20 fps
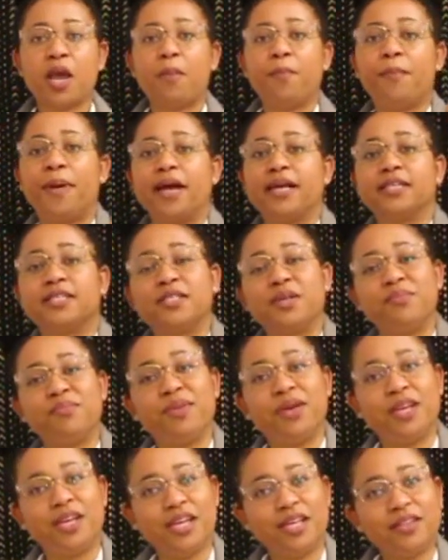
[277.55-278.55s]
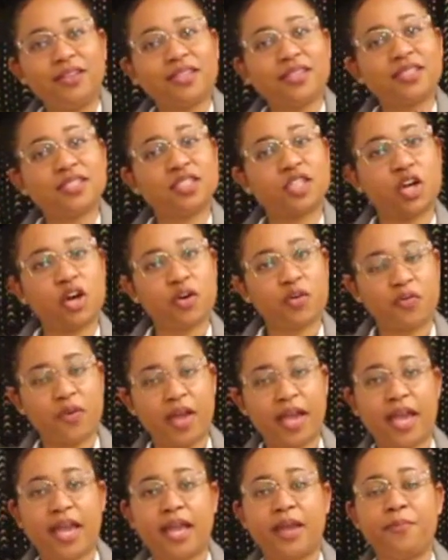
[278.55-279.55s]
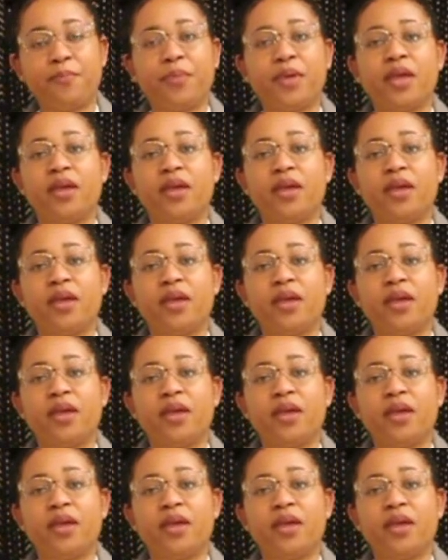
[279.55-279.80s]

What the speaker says: By submitting this survey,